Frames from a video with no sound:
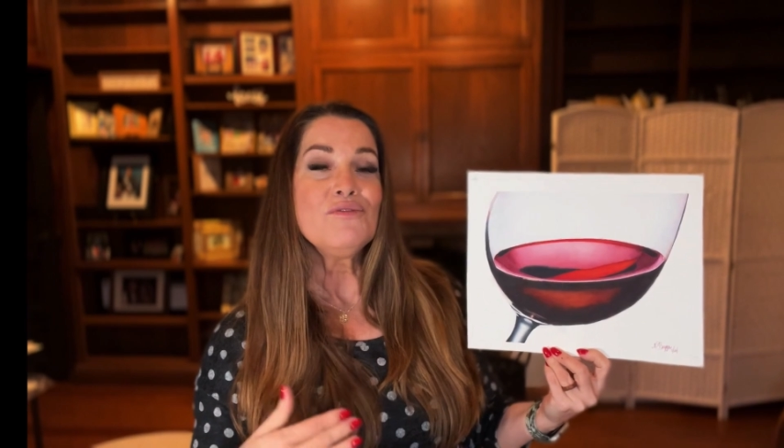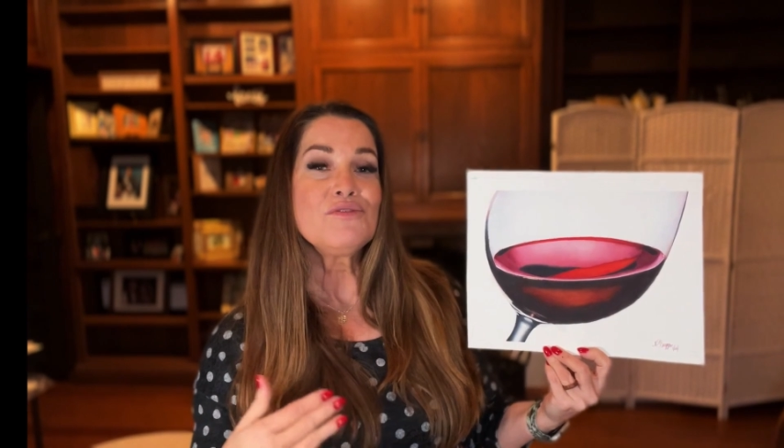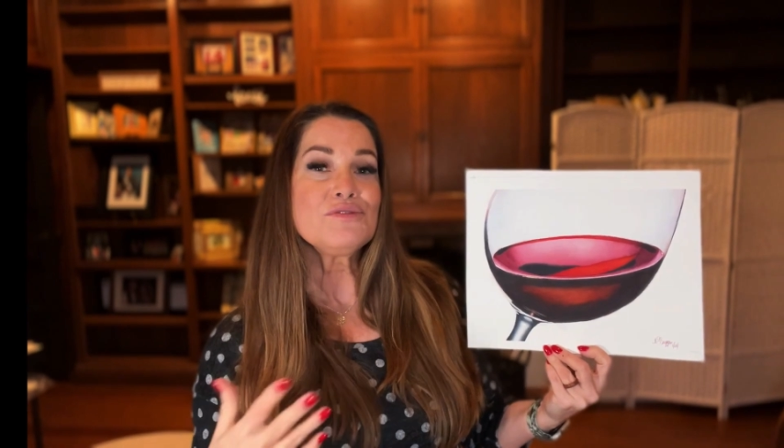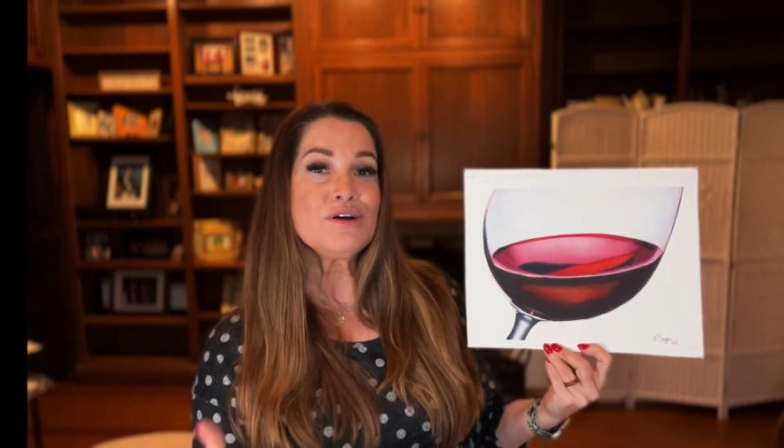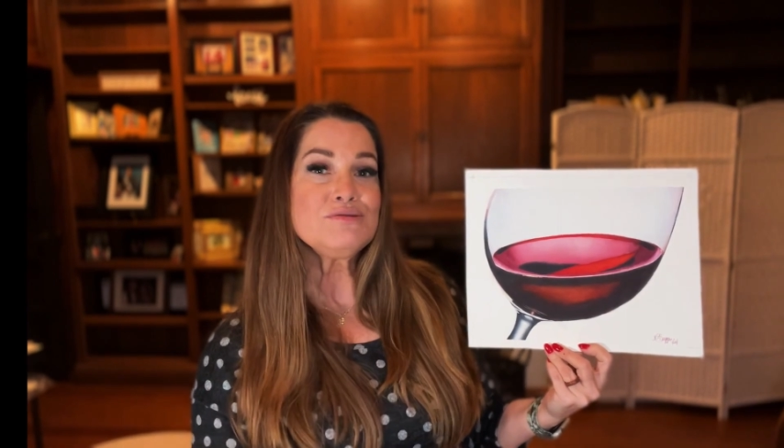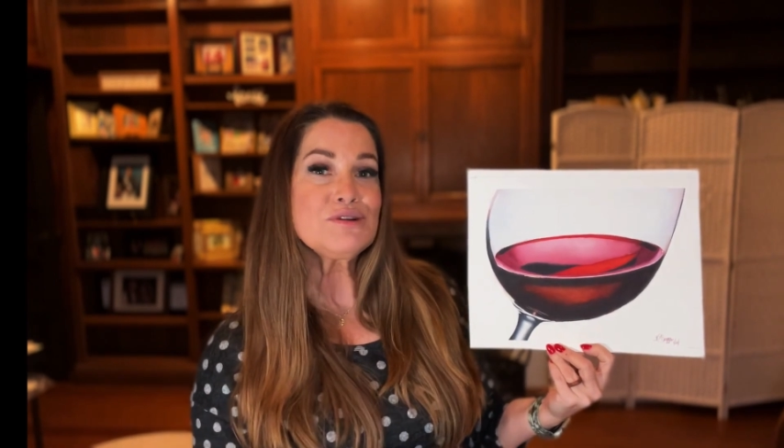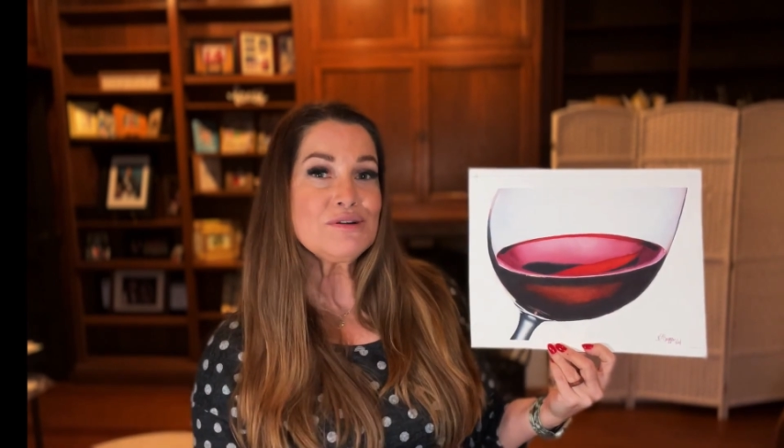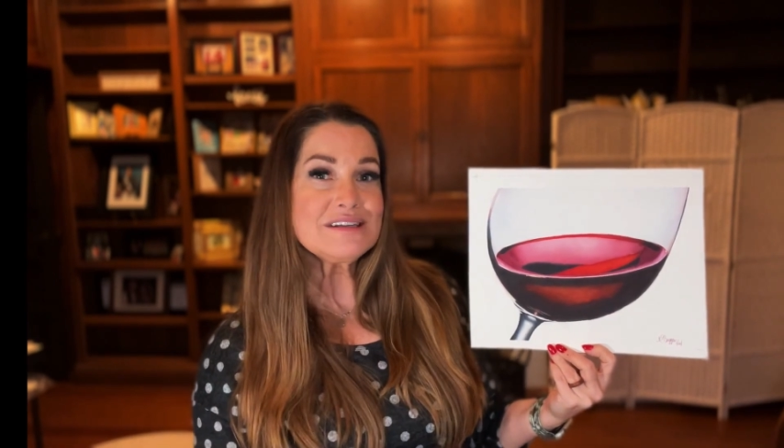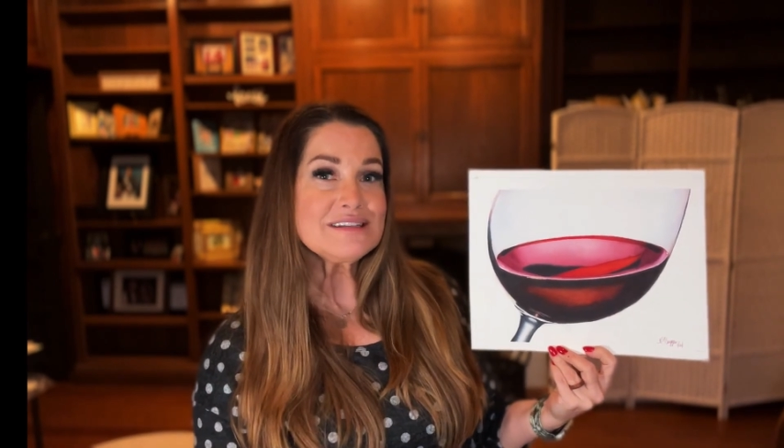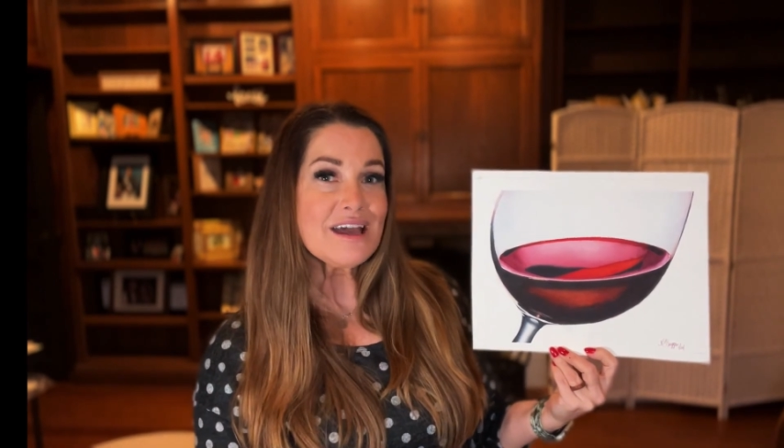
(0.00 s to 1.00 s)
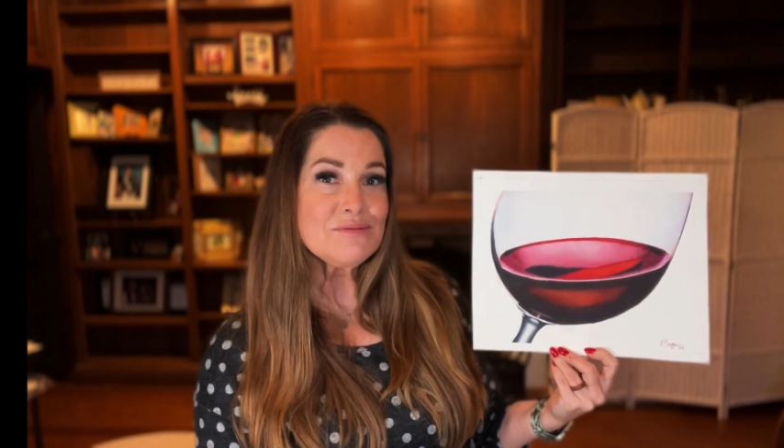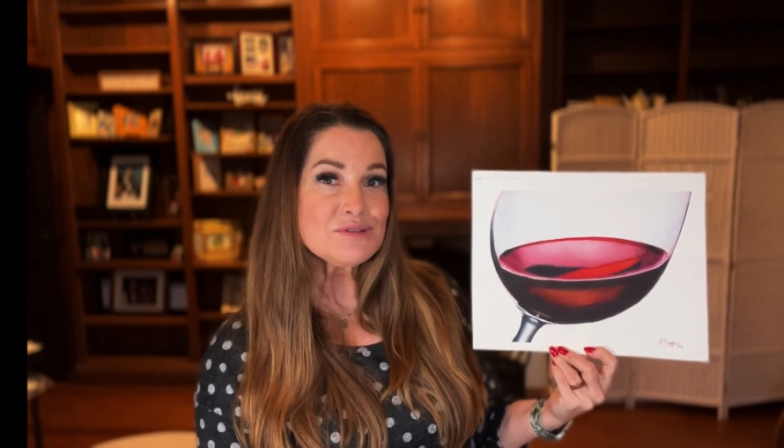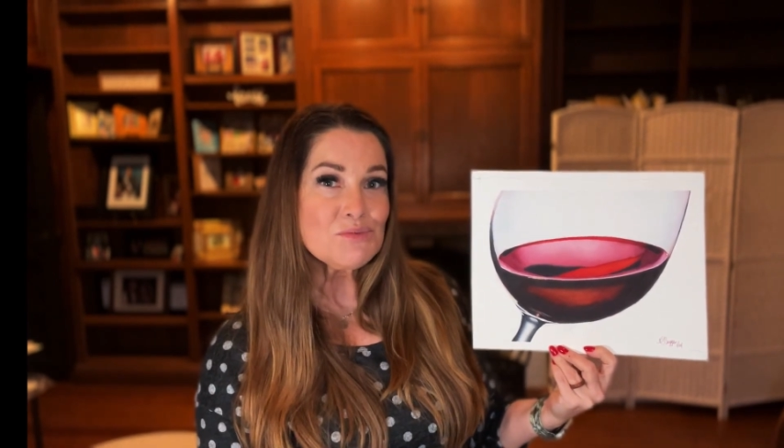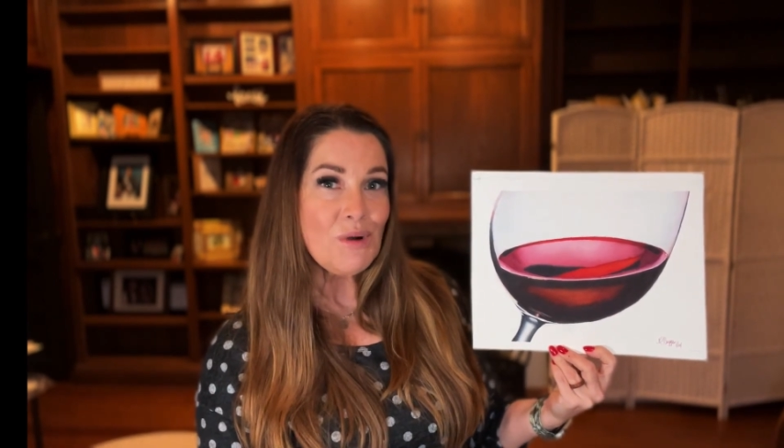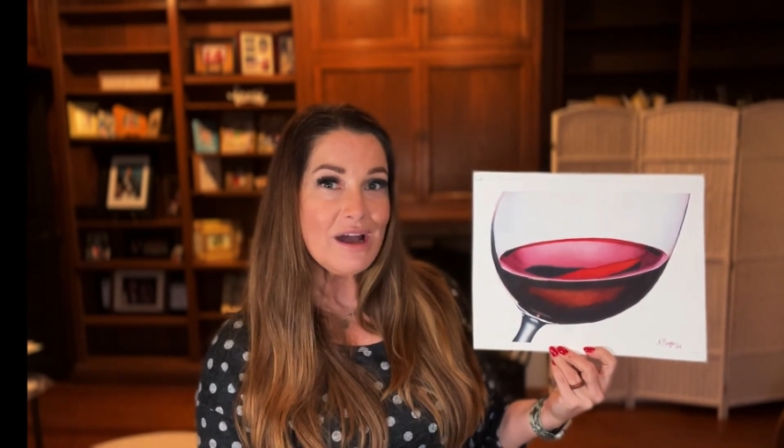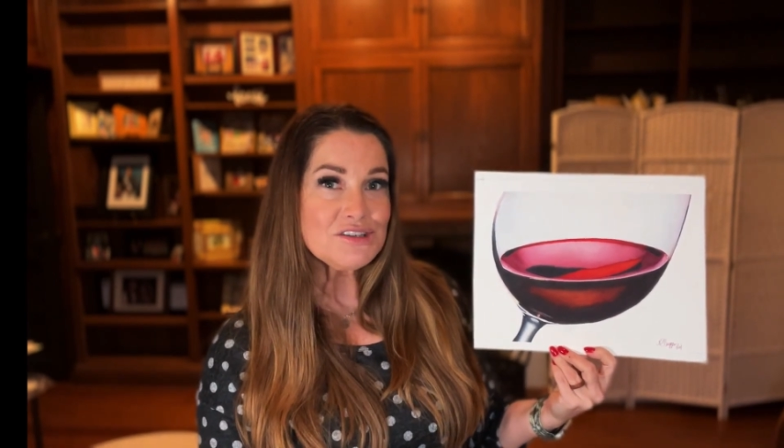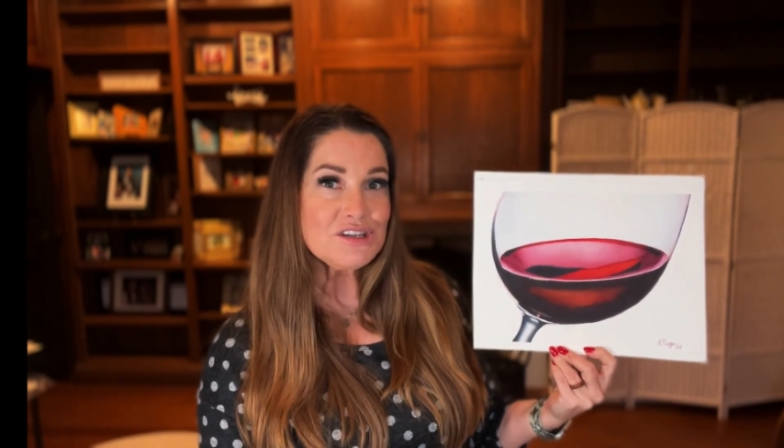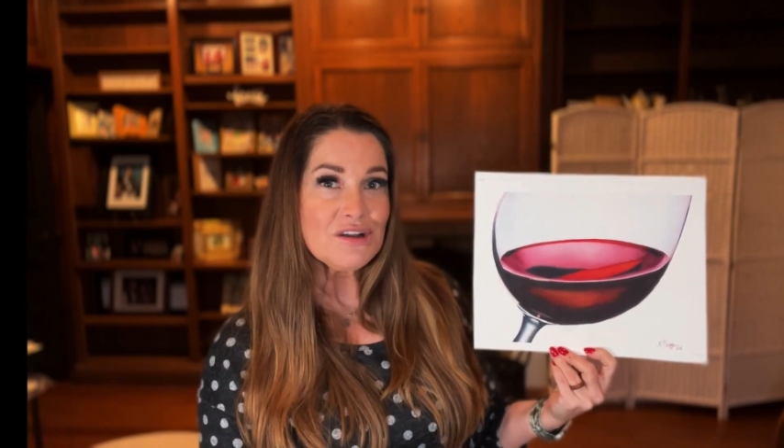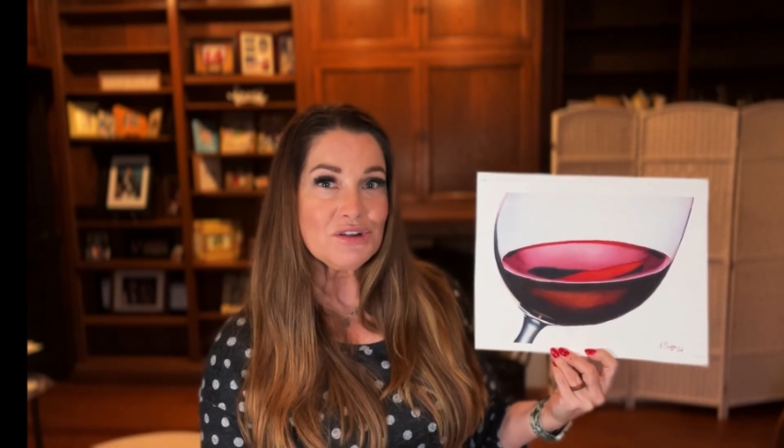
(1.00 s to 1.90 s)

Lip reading: for those artists I was watching